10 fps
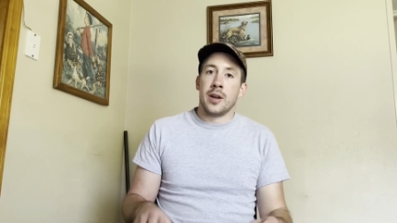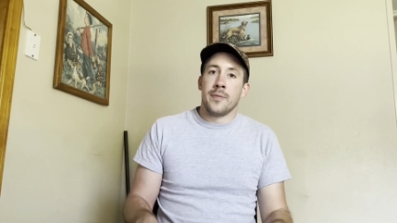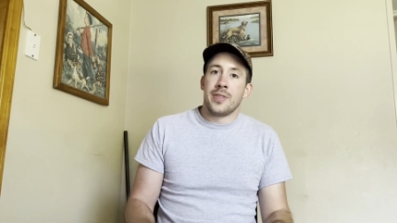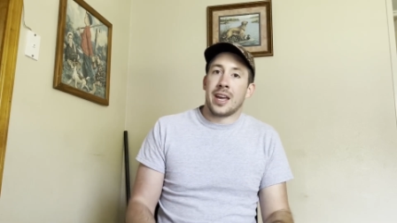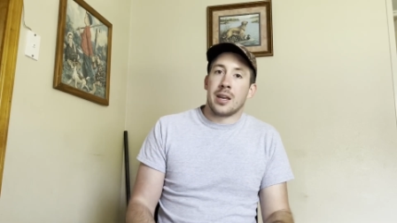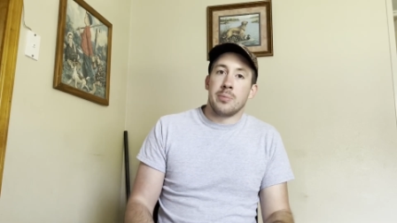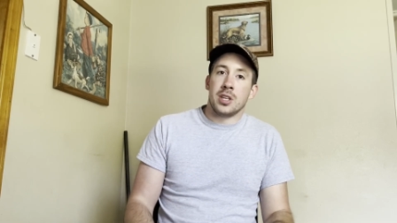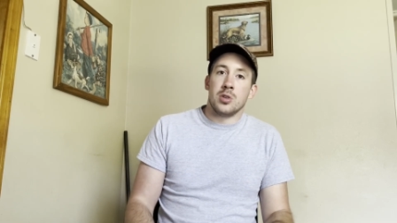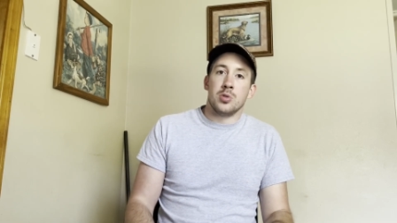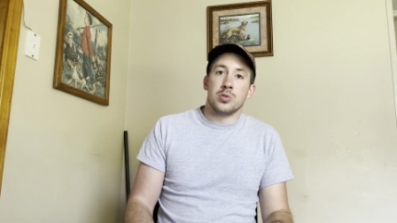that can be
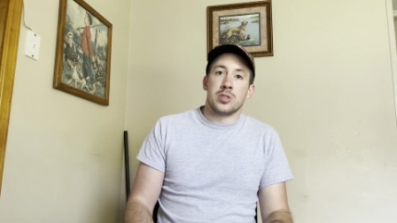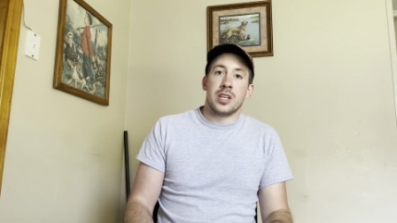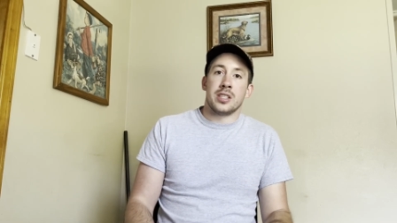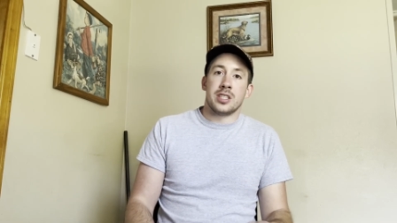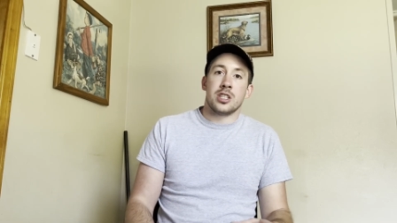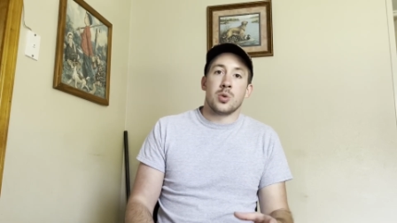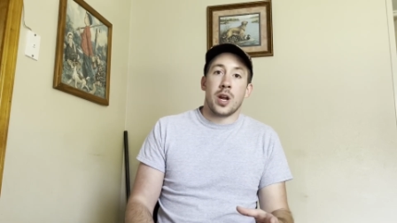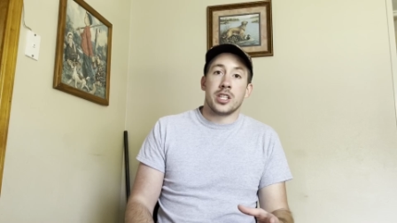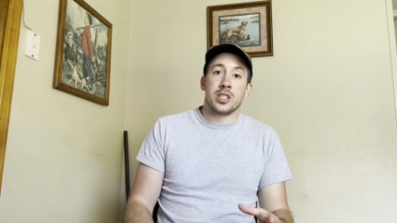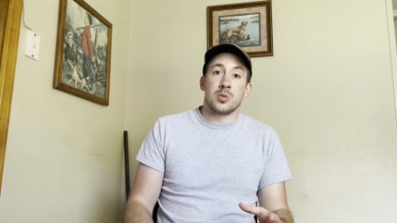used in
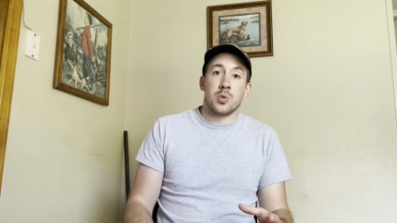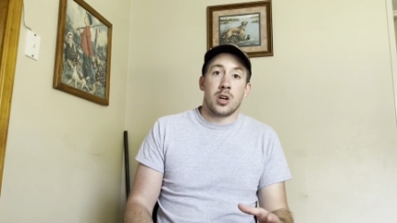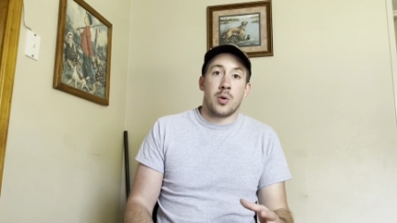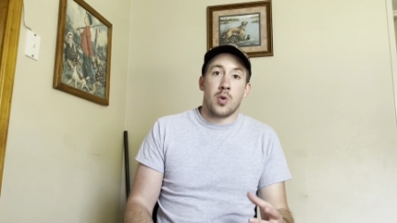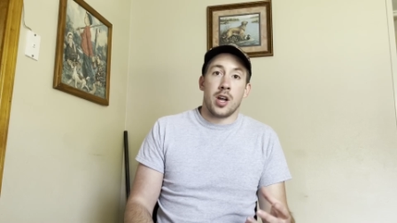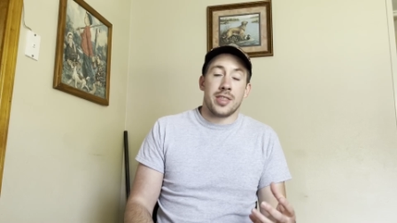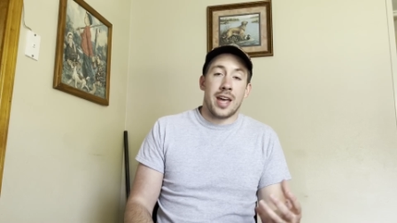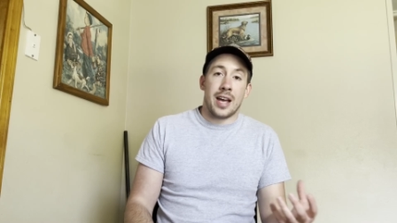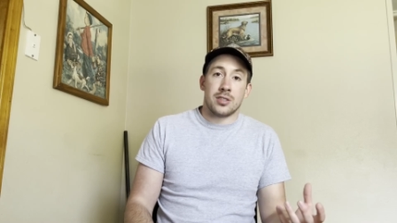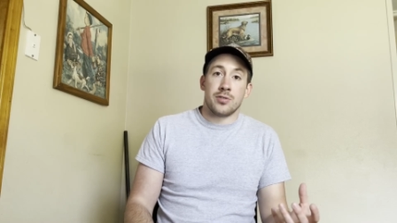situations where I want that
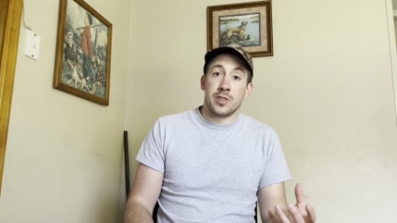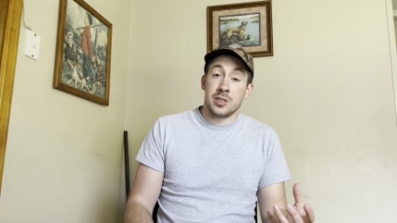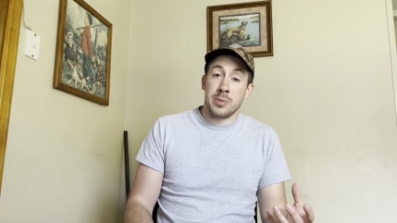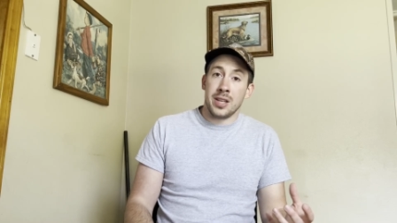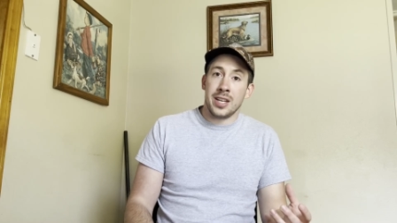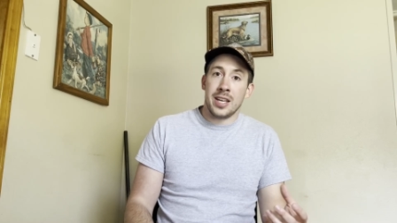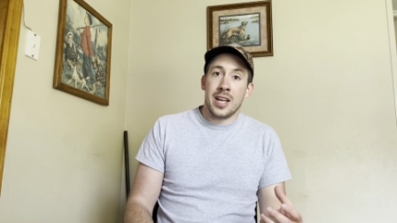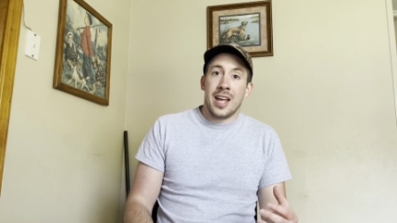extra visibility,